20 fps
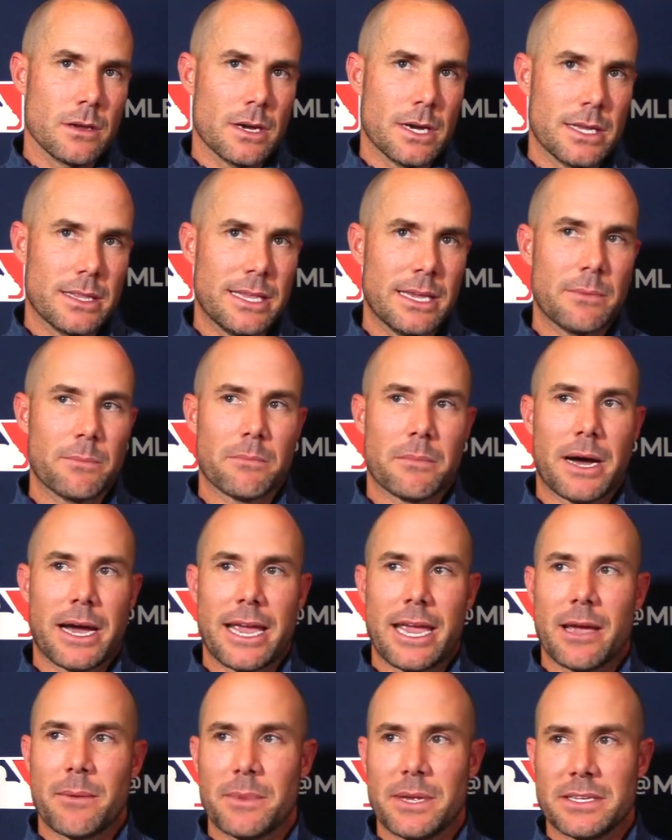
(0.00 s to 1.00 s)
I think
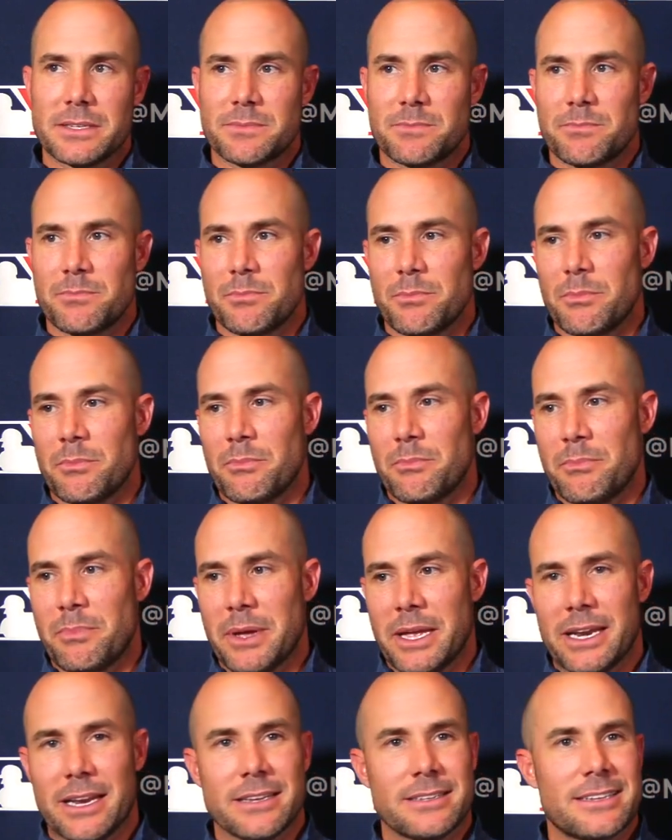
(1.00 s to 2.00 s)
Miami's
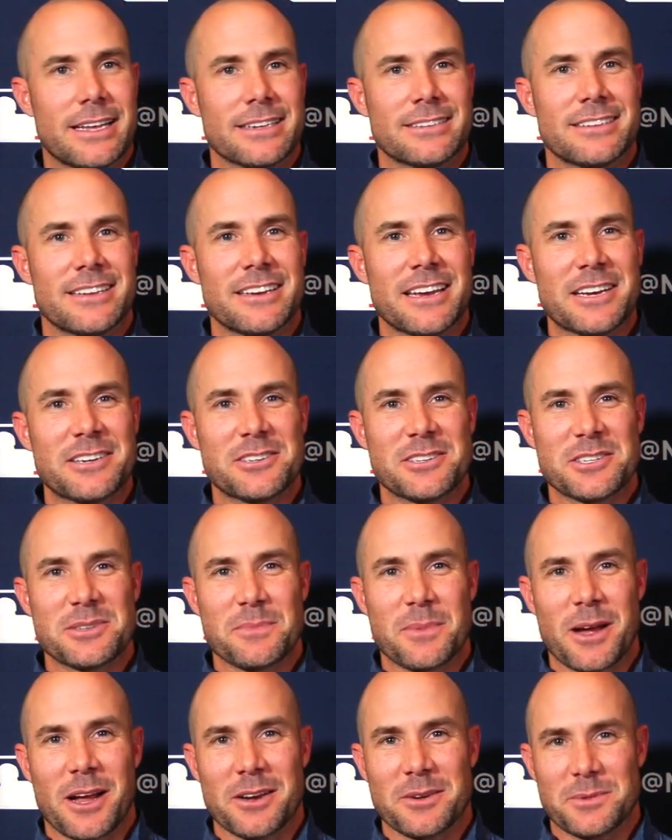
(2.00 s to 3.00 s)
been a destination
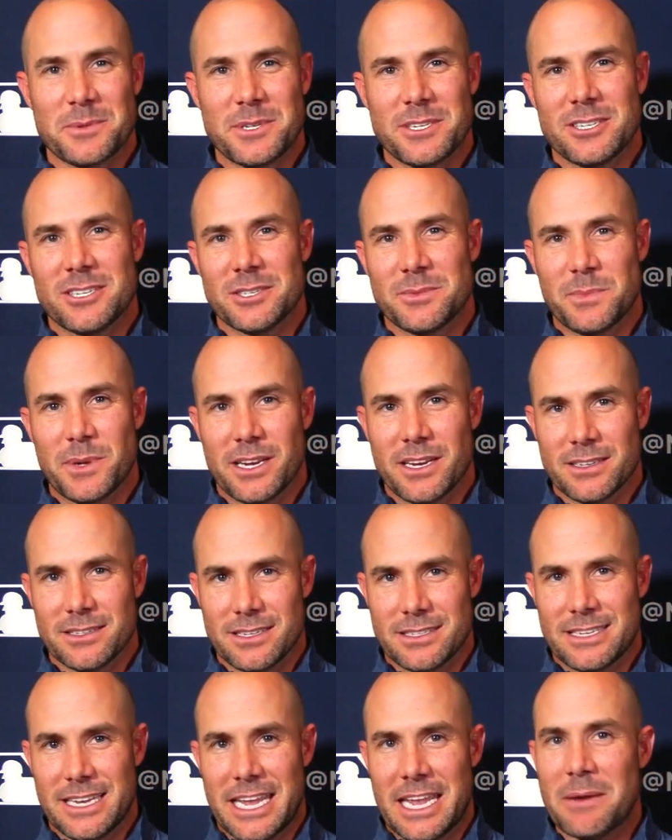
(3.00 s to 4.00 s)
spot just because
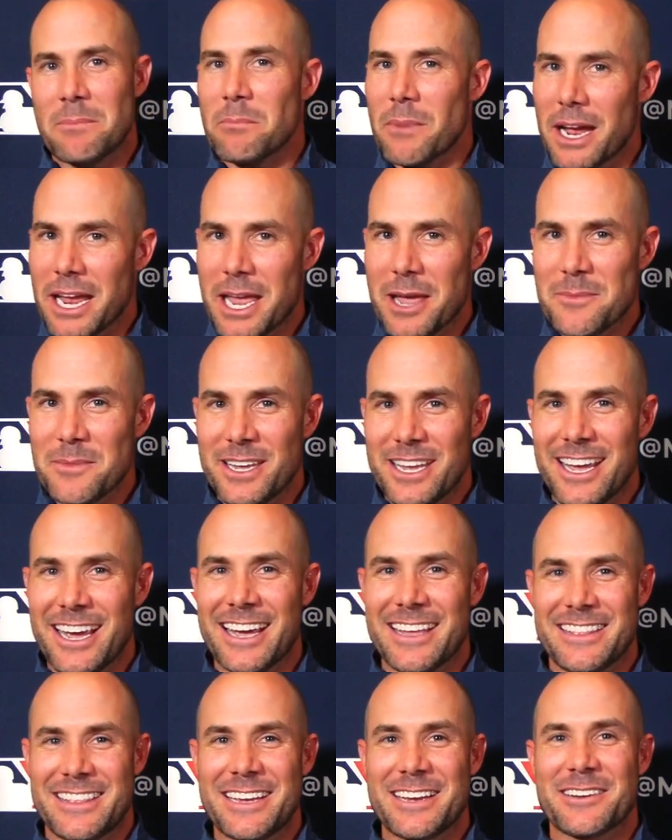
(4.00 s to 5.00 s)
it's in Miami. I
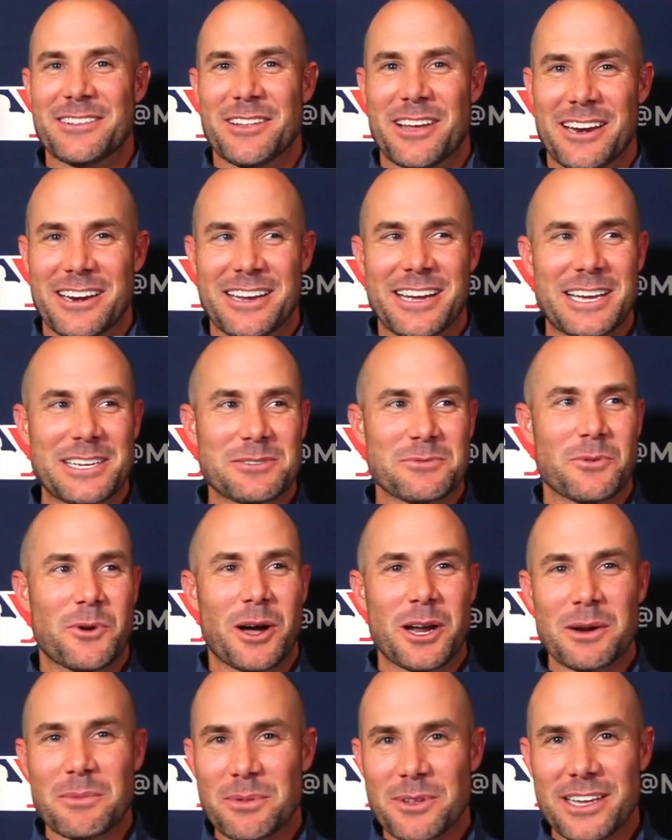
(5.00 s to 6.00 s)
think a lot of guys
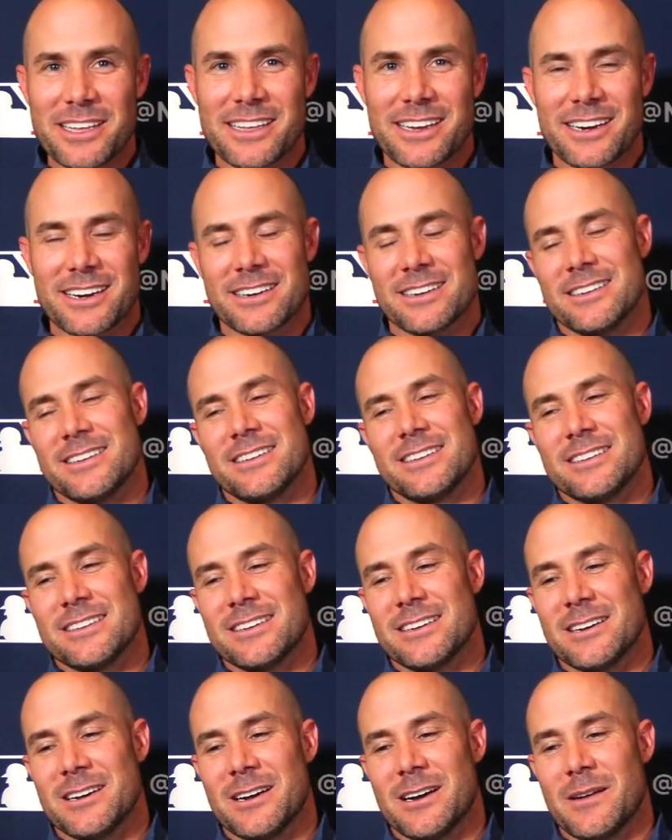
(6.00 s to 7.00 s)
want to play there.
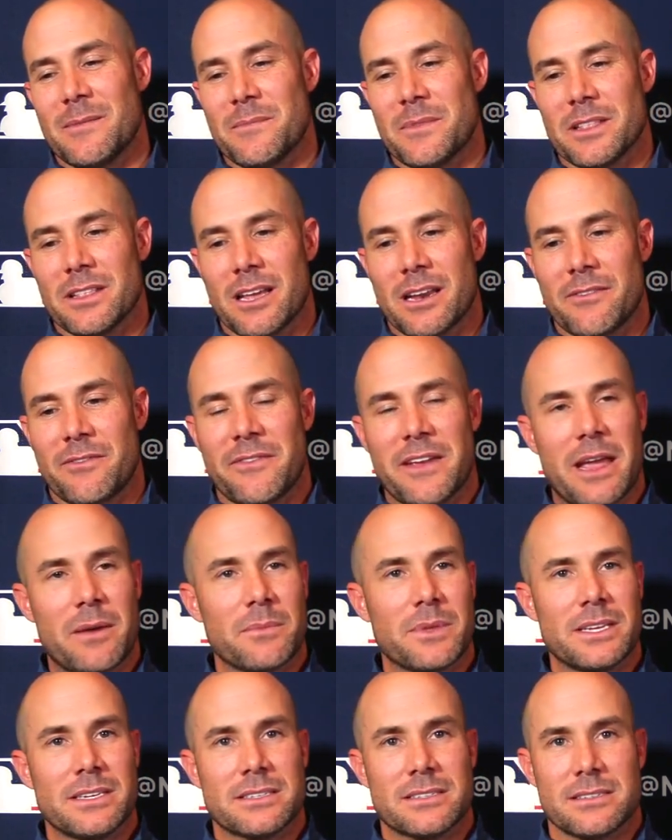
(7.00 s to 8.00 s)
A lot of
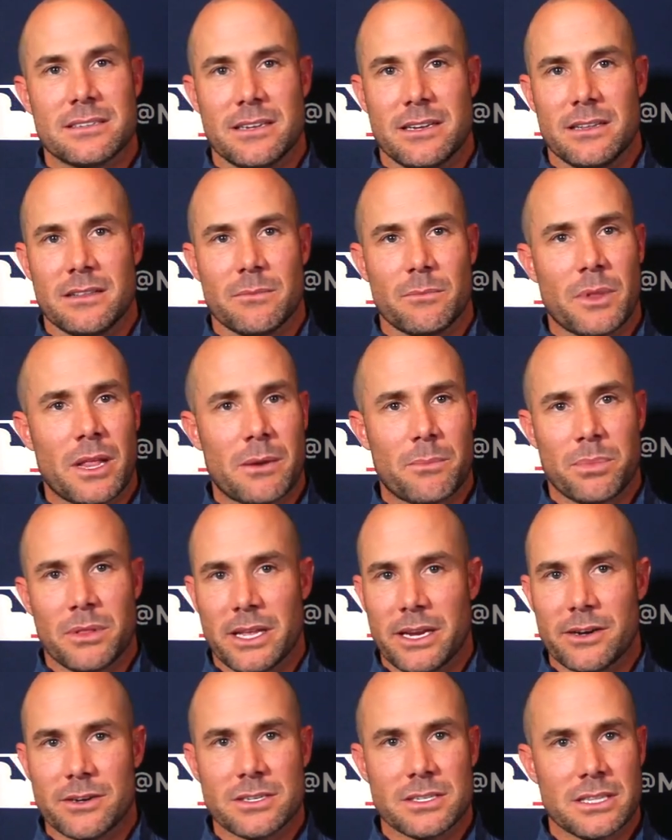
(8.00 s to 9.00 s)
families and a lot of
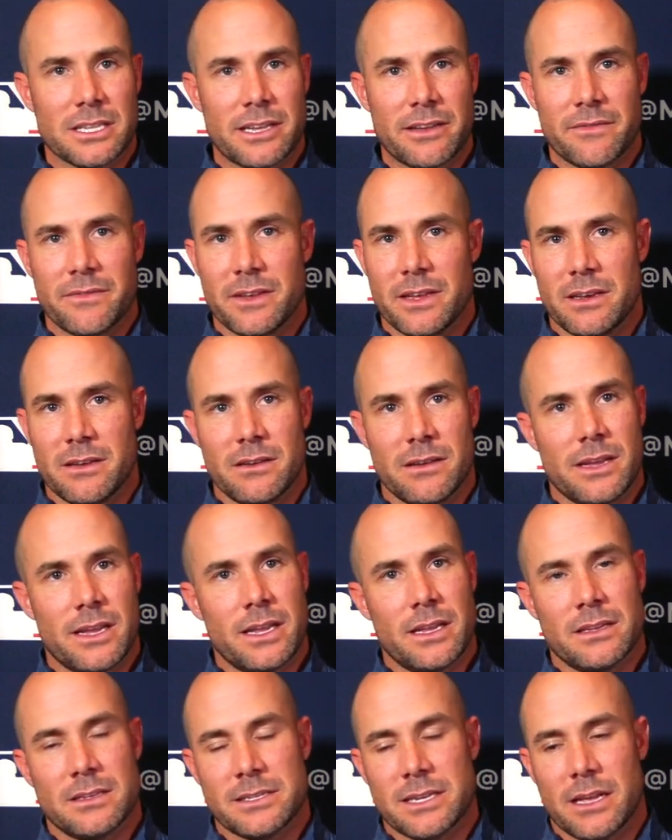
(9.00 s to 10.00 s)
players live in
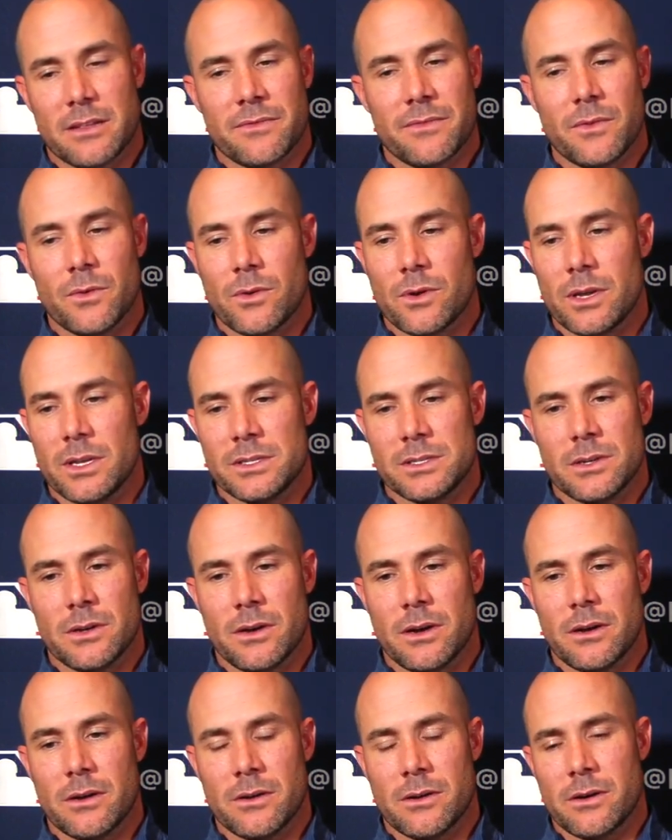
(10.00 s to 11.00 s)
South Florida, so,
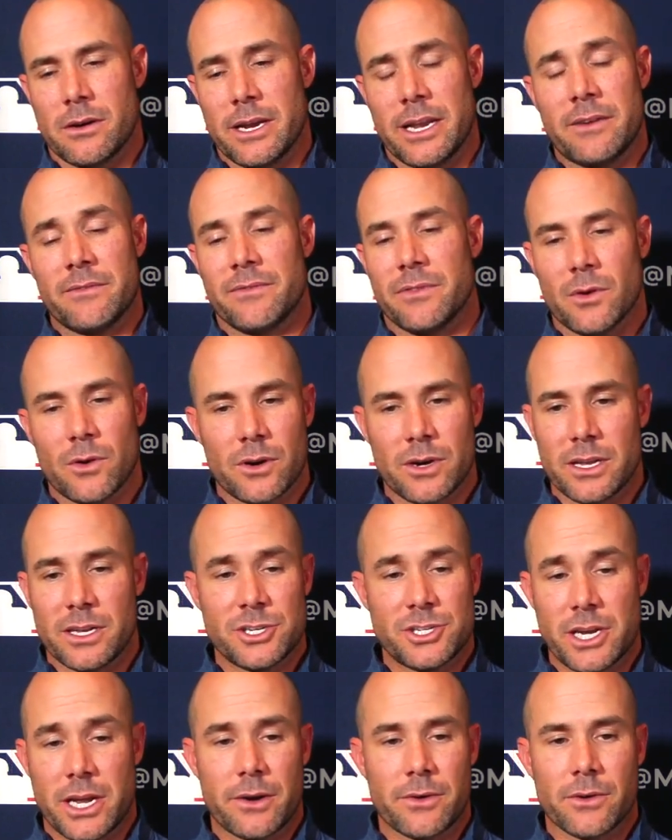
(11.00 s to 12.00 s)
or in Florida in
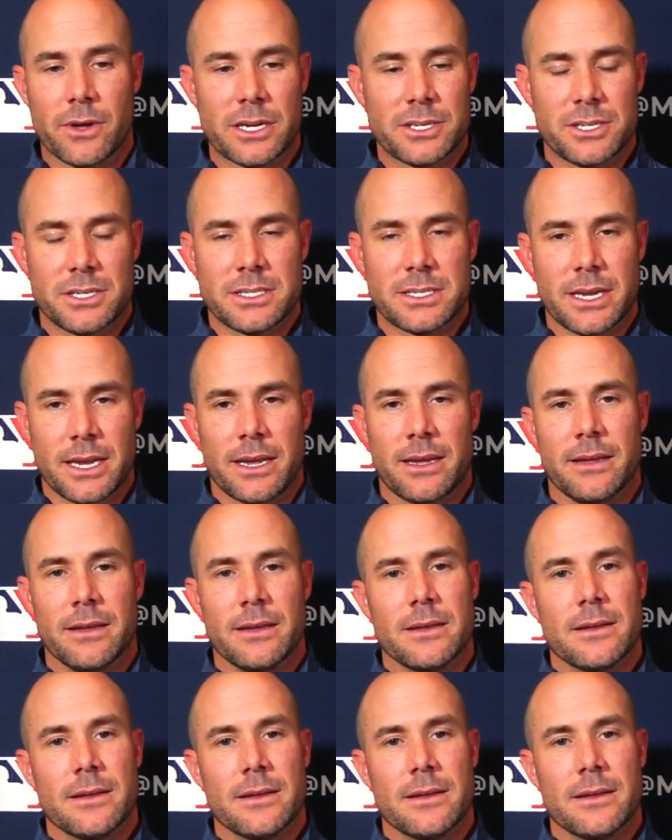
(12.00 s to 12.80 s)
general, I should say.